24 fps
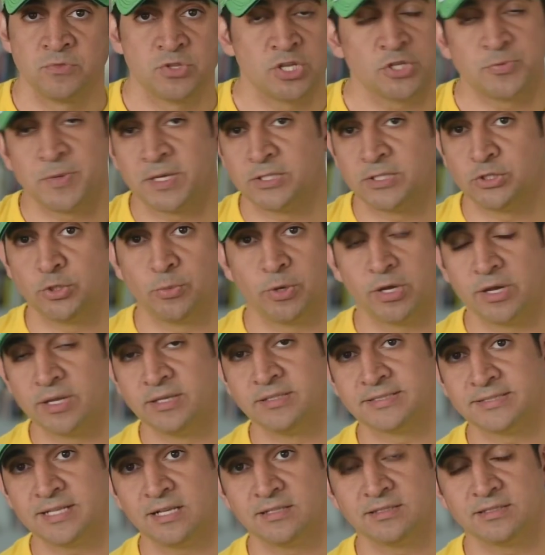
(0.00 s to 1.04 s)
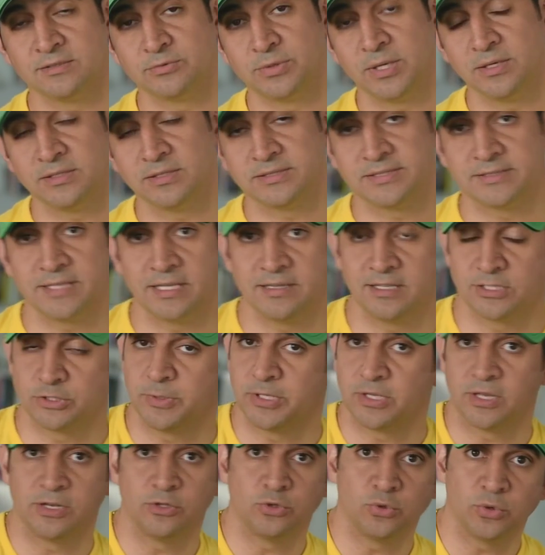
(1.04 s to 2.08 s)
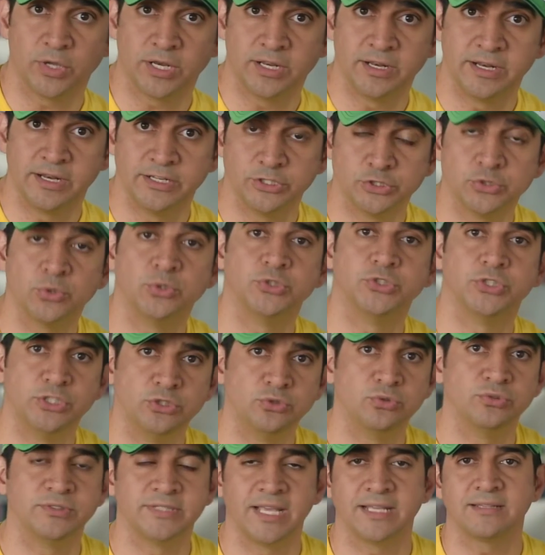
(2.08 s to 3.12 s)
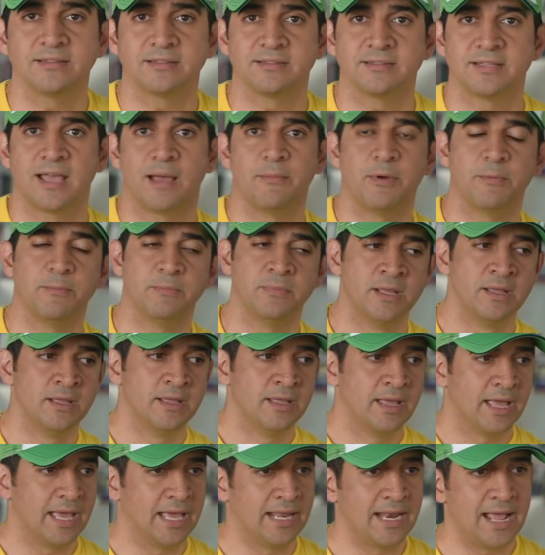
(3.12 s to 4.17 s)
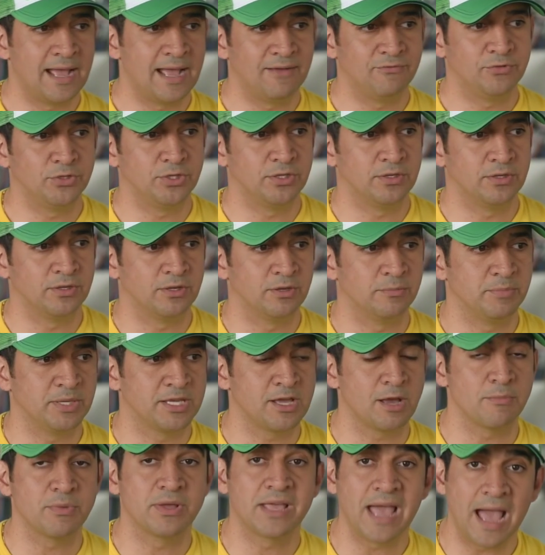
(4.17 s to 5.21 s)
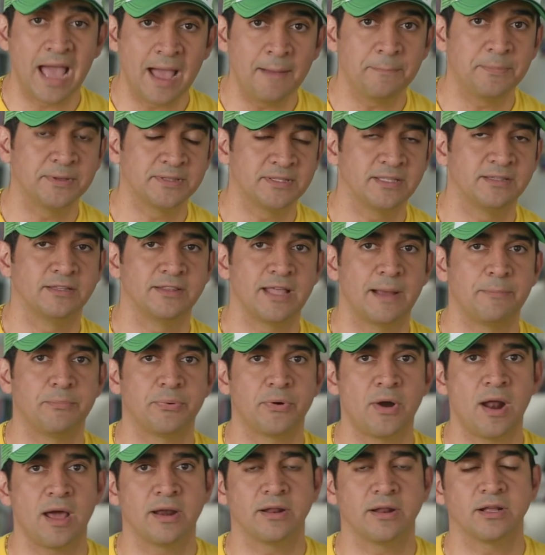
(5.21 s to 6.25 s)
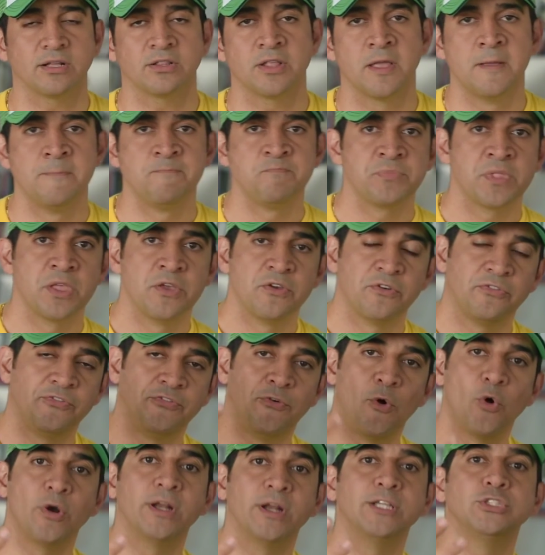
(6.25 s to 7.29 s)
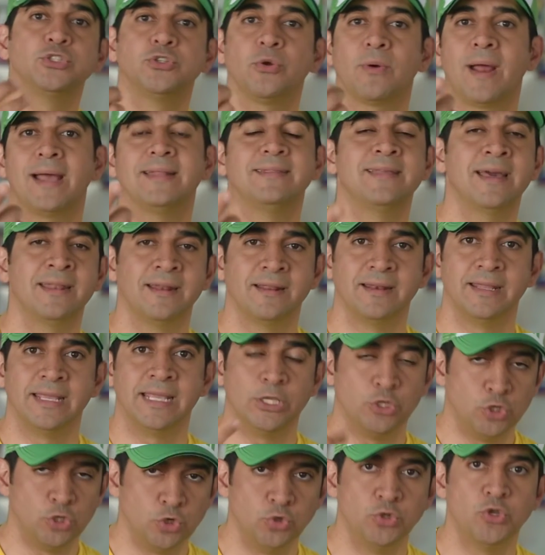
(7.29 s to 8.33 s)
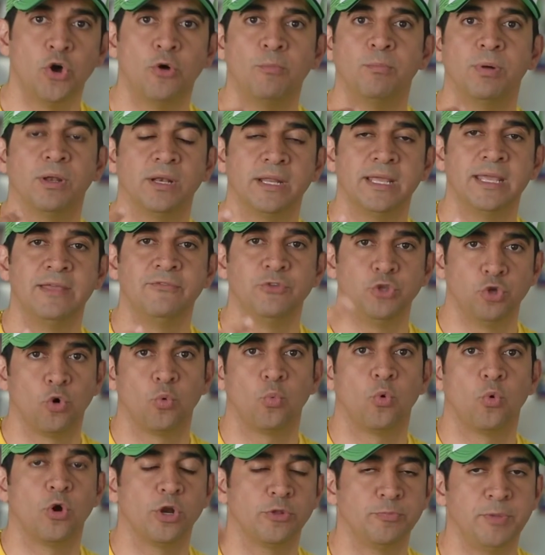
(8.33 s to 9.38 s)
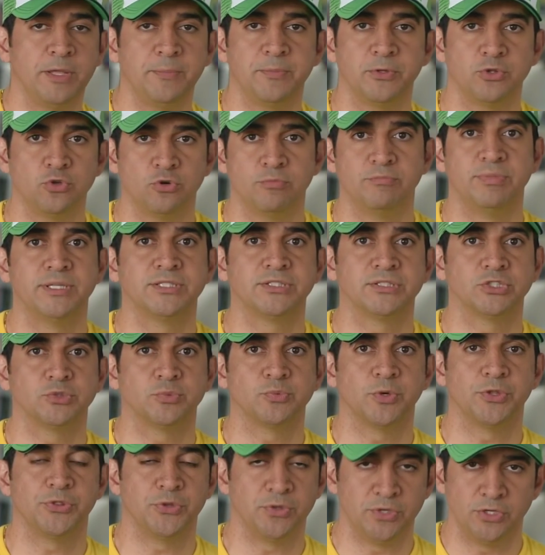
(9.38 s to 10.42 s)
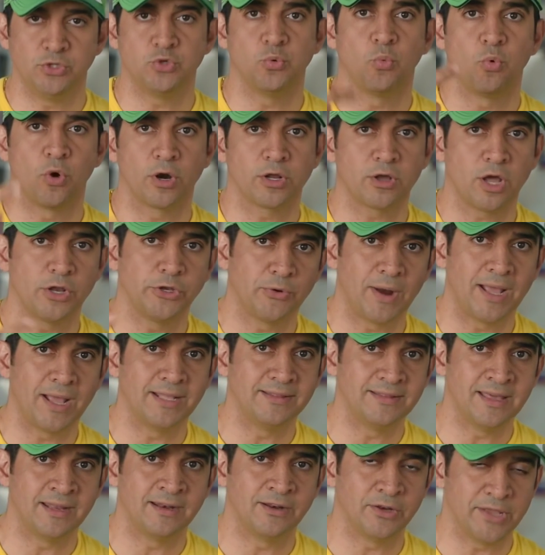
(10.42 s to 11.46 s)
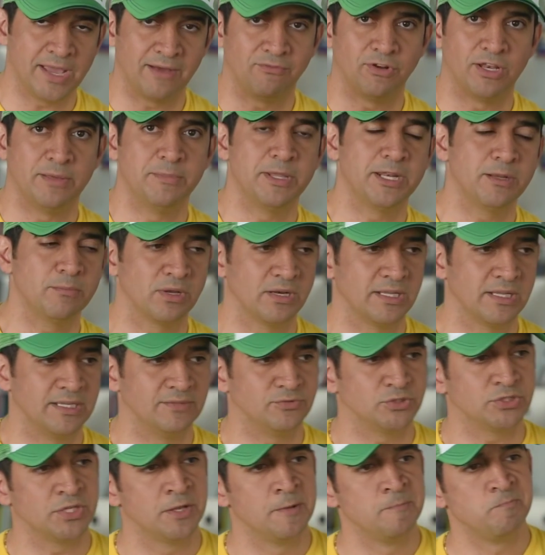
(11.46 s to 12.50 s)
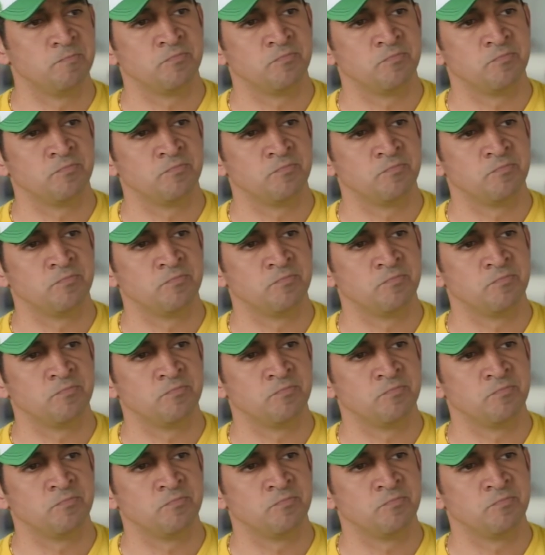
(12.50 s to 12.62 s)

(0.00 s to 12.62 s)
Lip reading: Just because you were good in real estate doesn't mean you're going to do good in insurance. You need to take the time and have you become competent in that product. 4 is your identity. You don't believe you're worth people doing business with. You need to work on your identity. You have limiting beliefs.